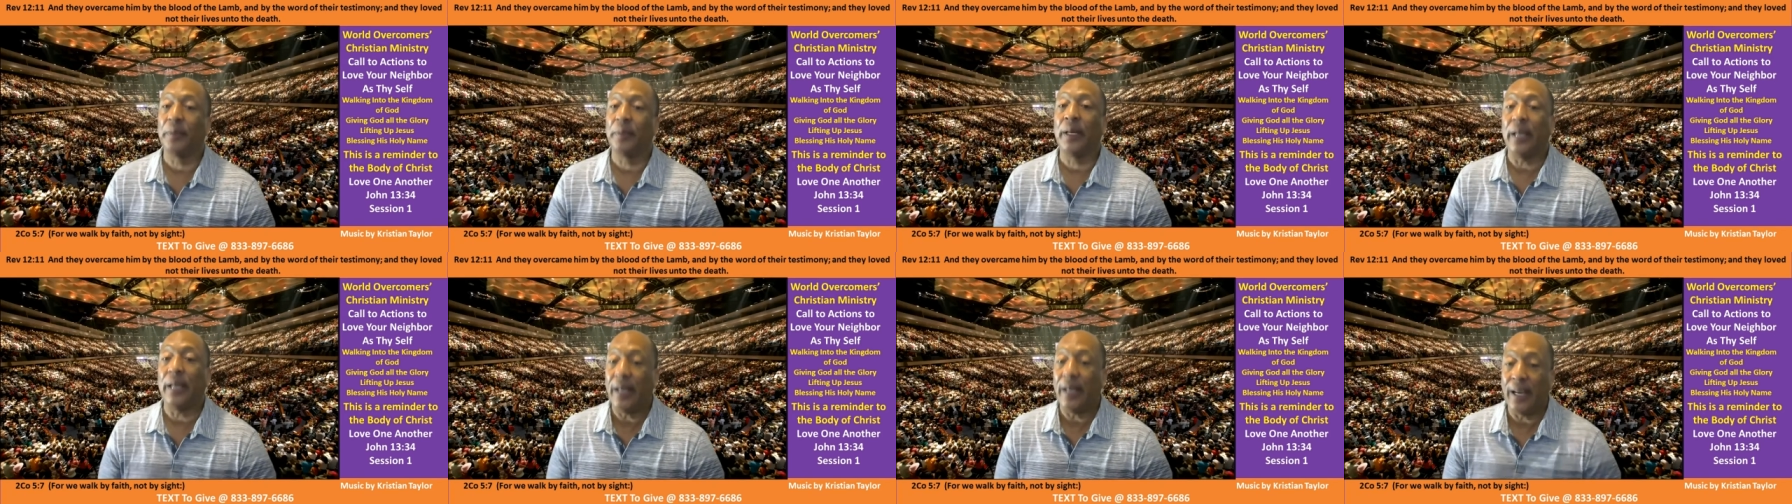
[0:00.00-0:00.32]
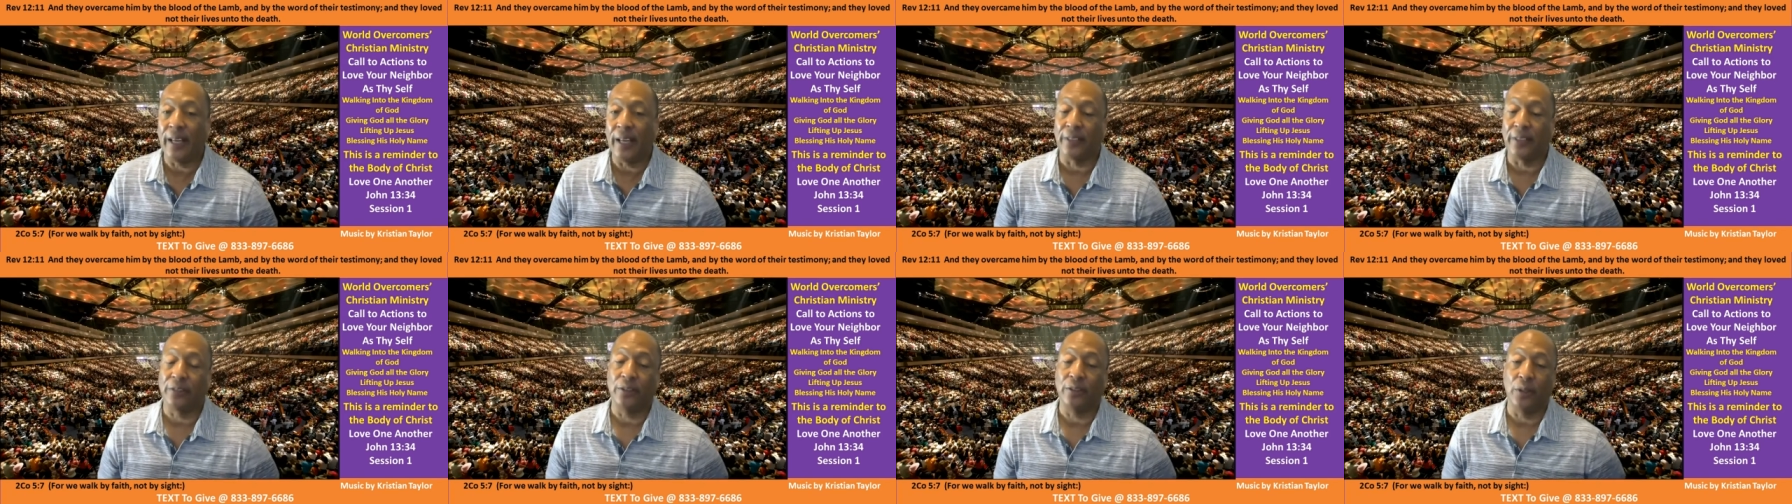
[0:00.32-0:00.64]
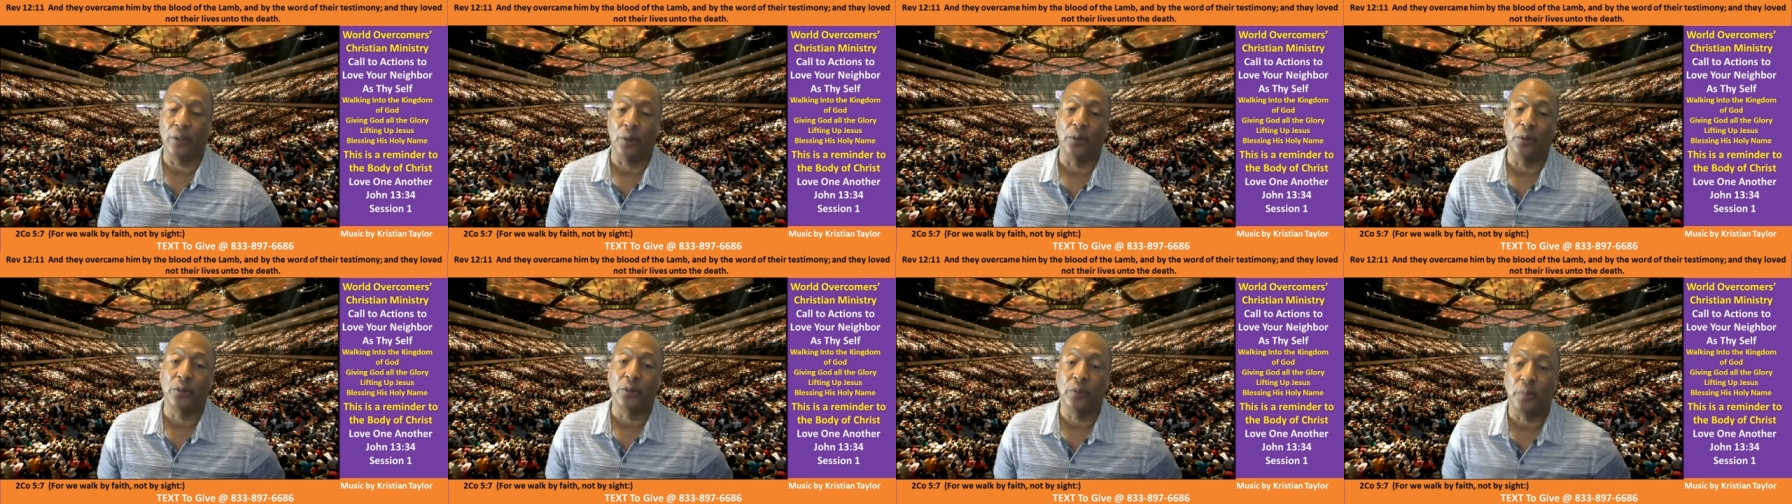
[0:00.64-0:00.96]
but us,
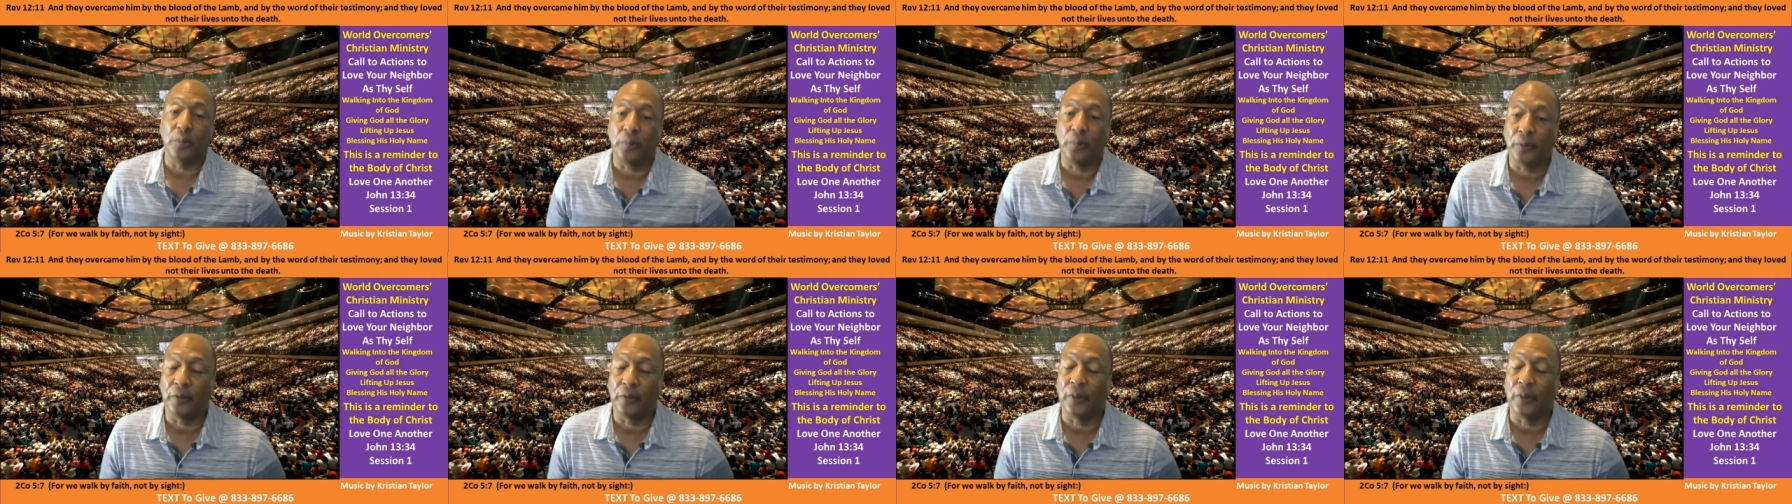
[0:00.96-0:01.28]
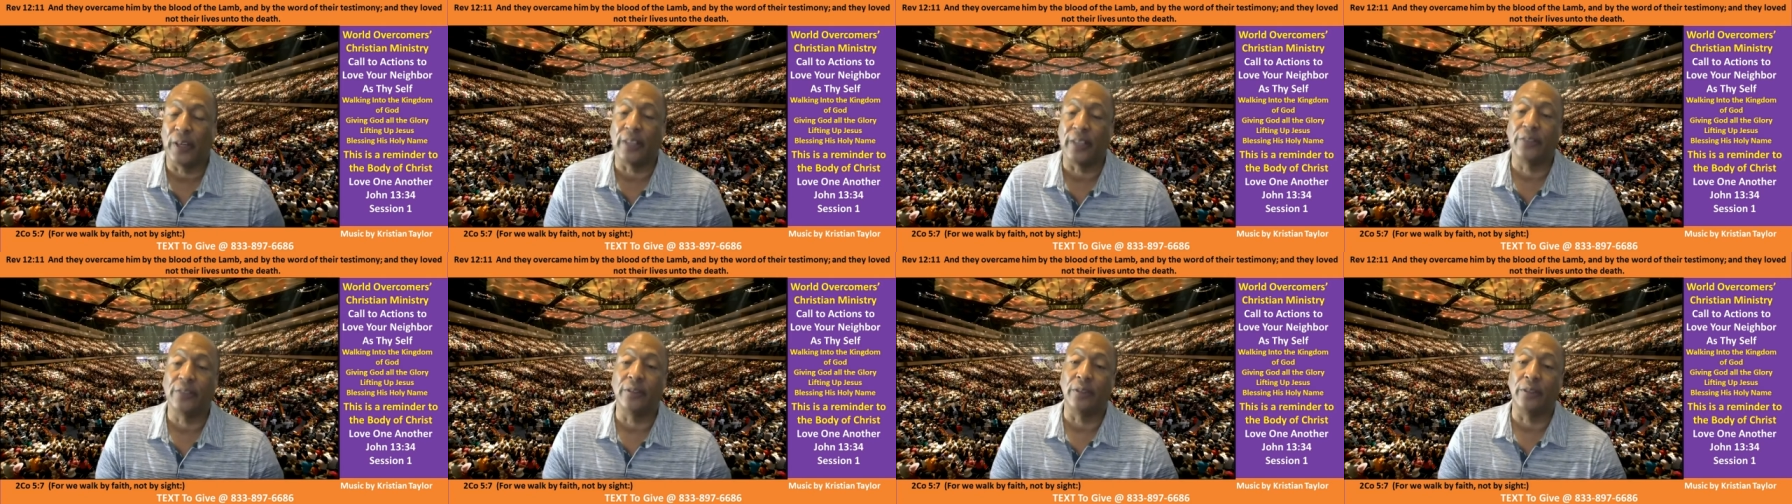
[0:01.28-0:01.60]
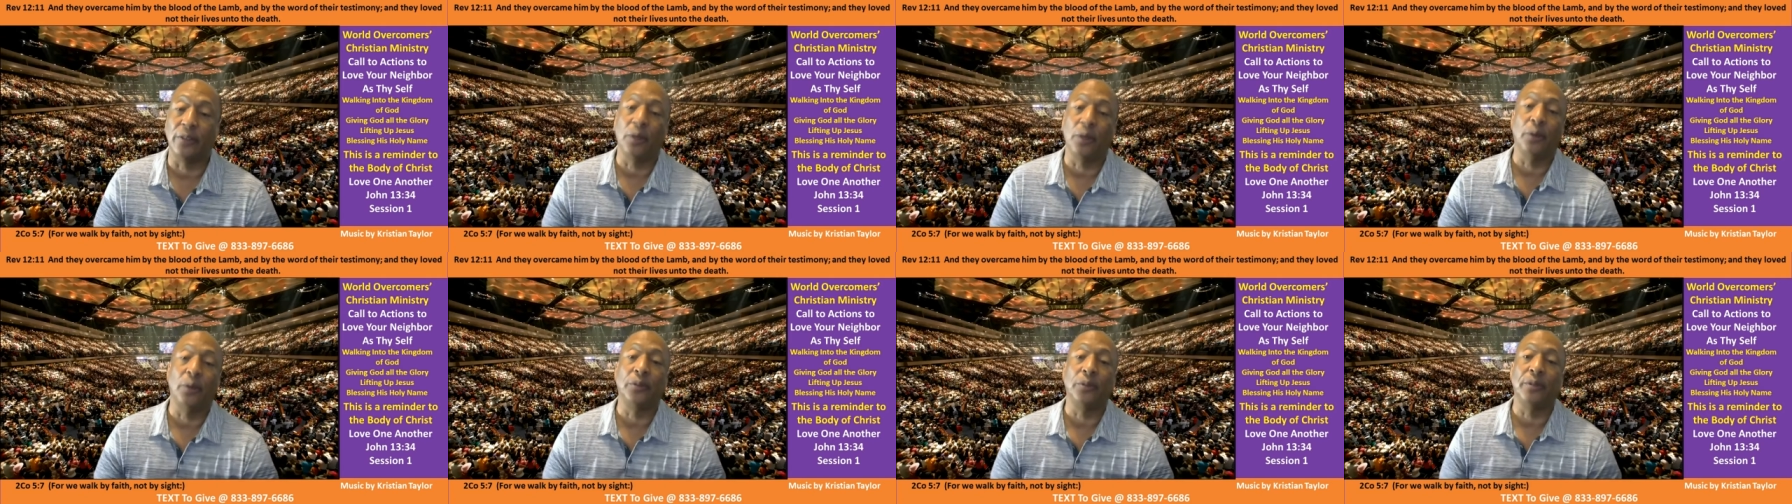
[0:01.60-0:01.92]
those who profess
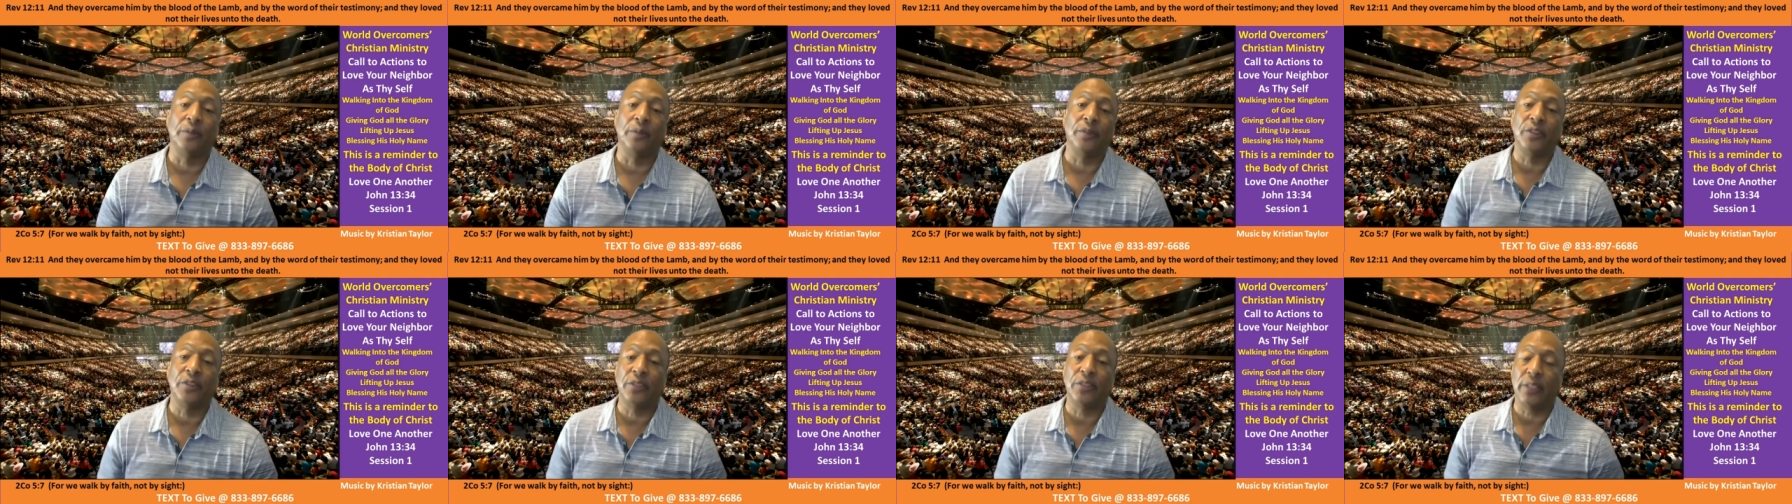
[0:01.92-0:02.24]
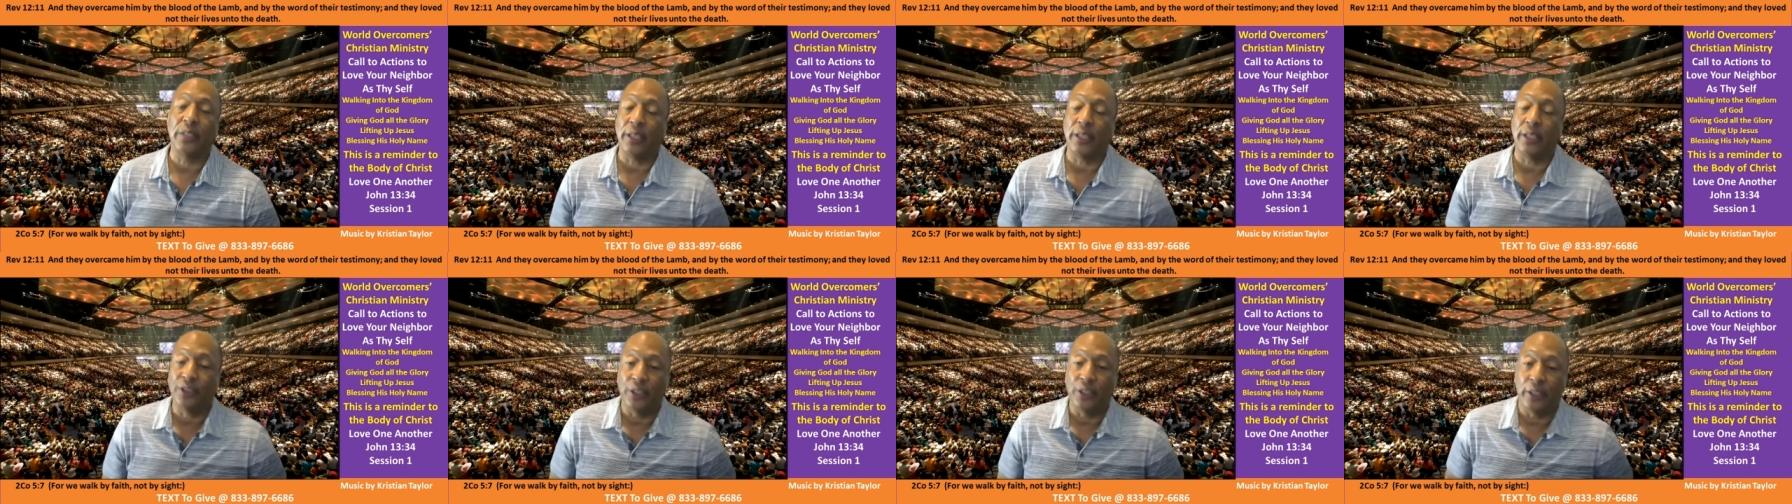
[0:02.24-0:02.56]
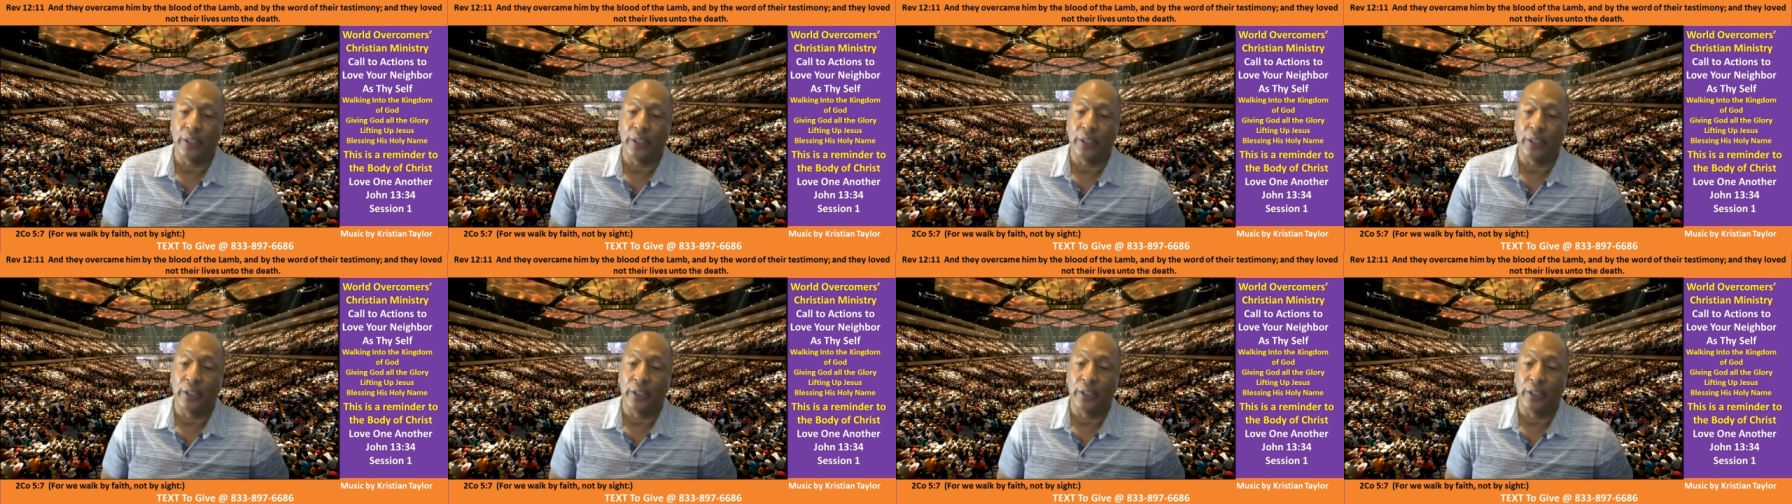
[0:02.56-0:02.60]
and those that receive